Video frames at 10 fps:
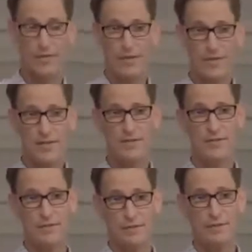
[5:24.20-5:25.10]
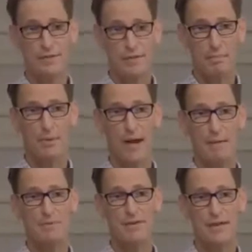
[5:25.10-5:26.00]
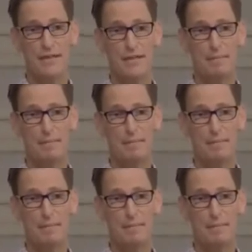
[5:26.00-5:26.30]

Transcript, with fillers: this is perhaps the